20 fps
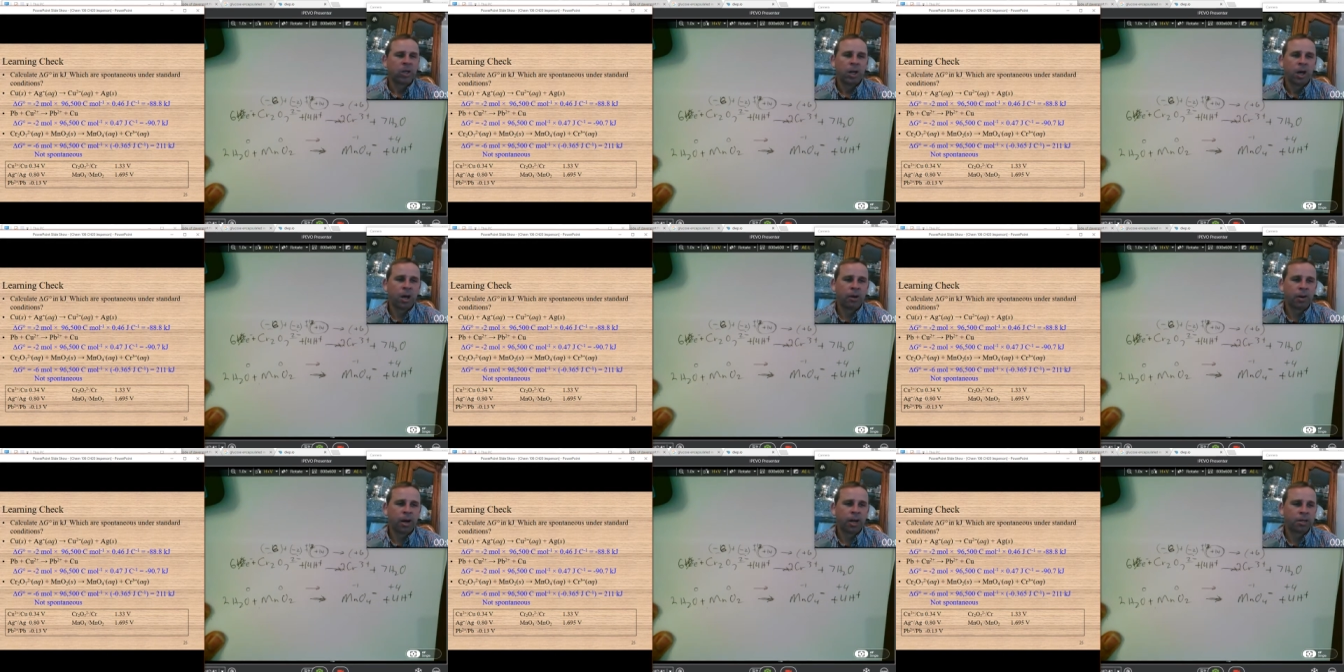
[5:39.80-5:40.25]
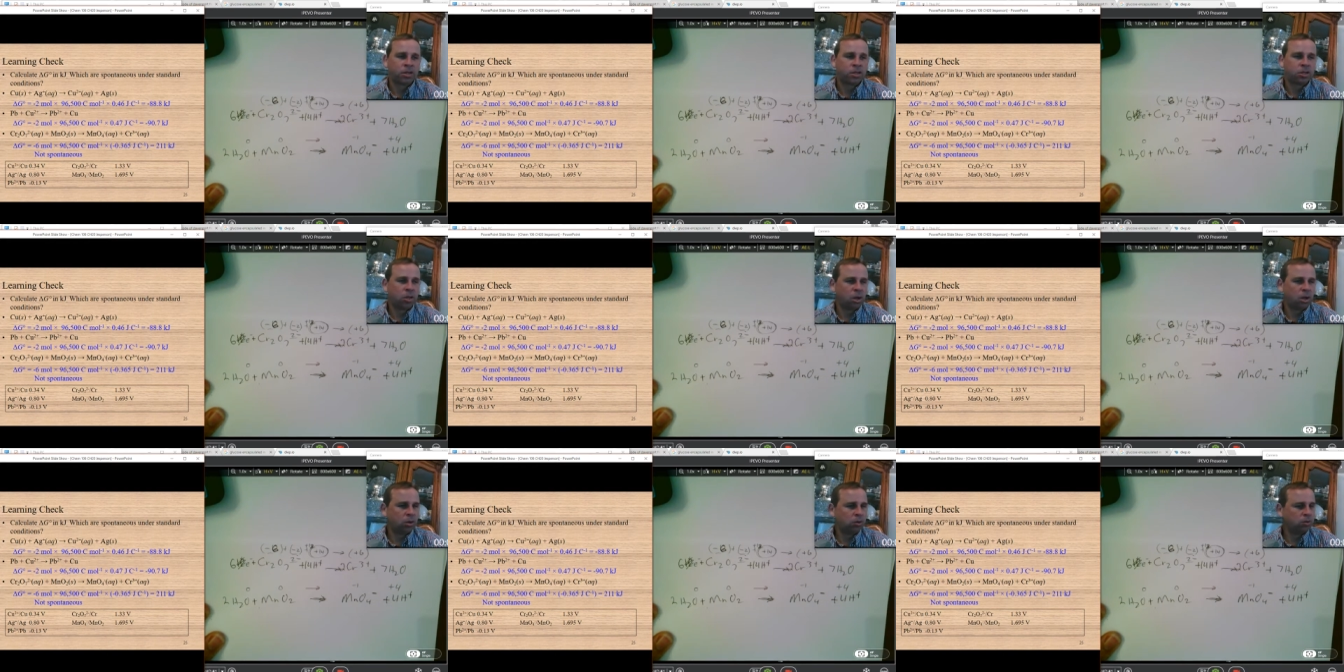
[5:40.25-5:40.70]
Alright,
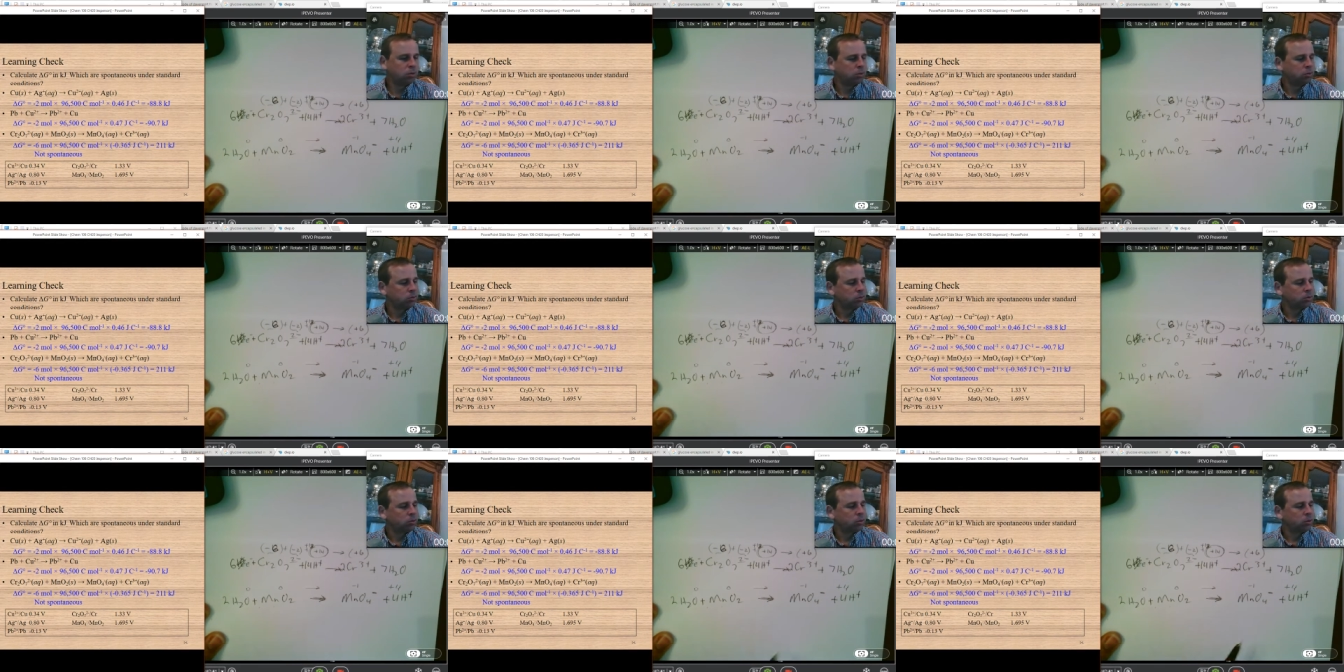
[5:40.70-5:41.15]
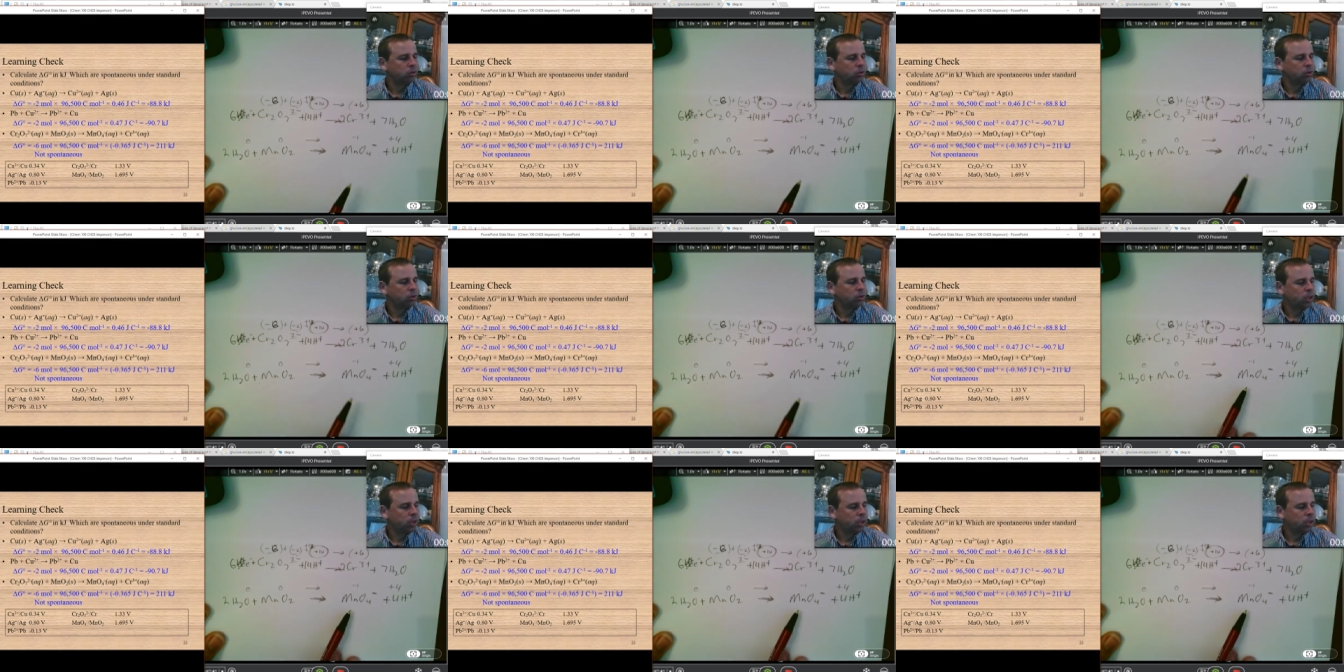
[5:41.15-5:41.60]
so
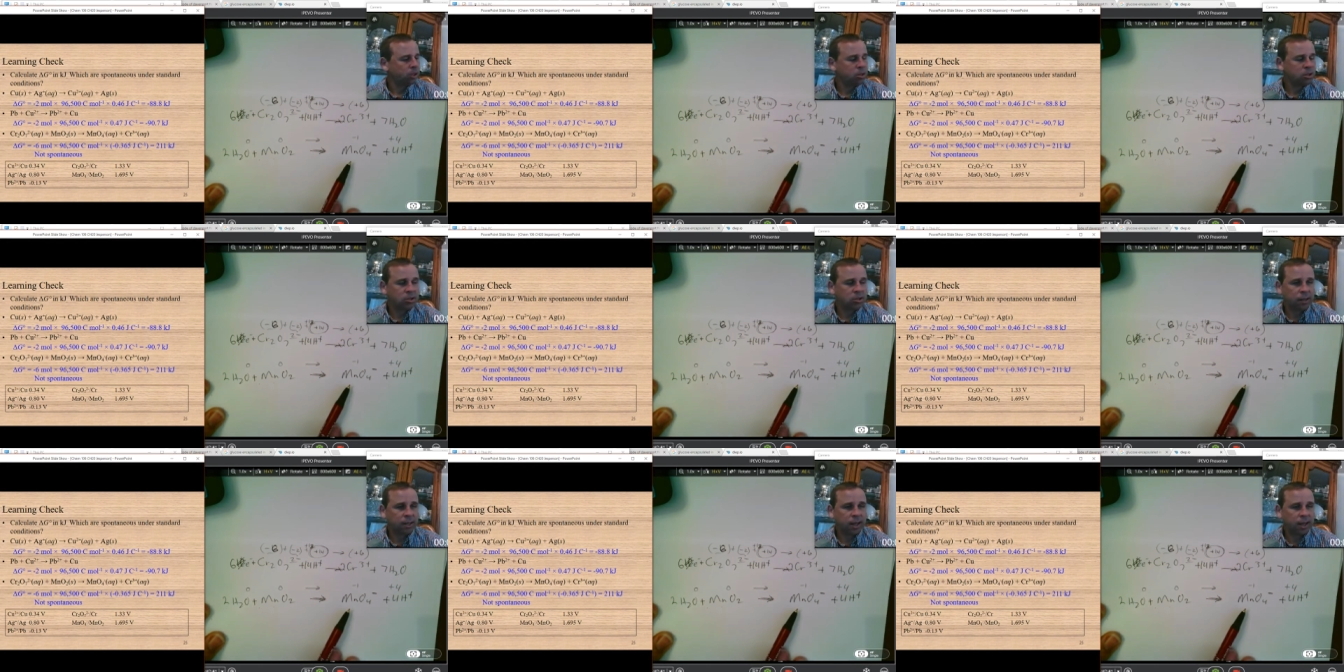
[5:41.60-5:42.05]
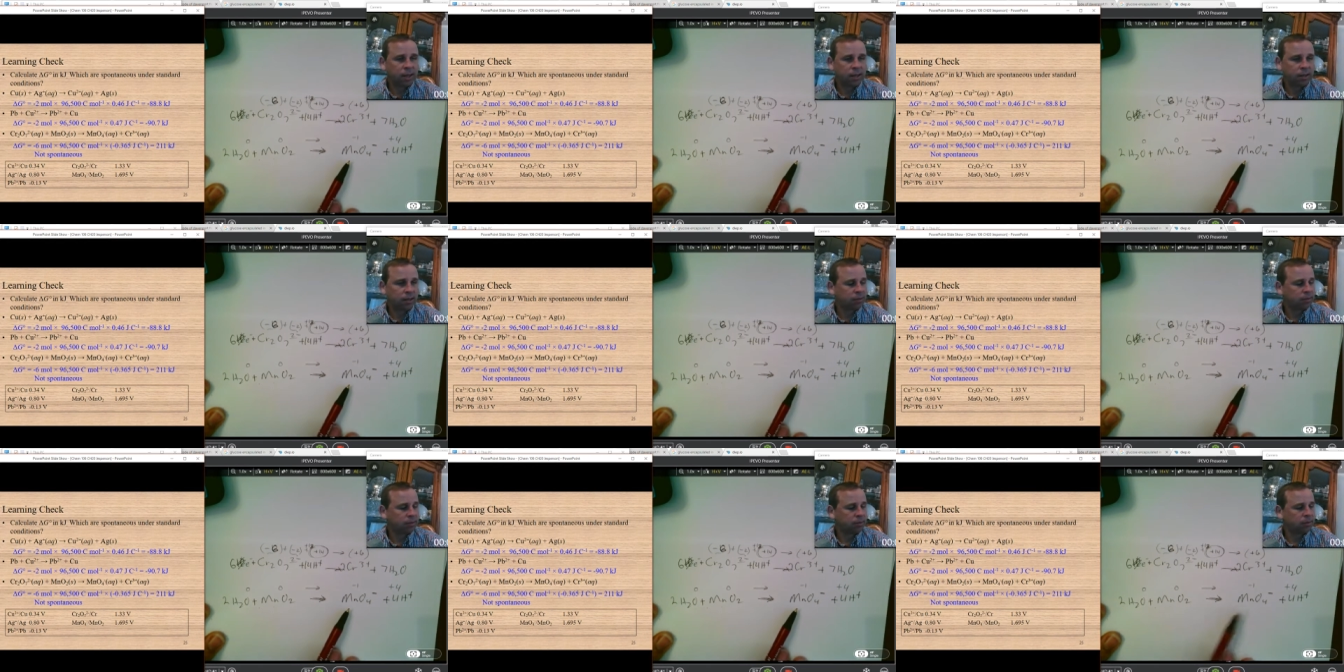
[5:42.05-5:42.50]
it looks like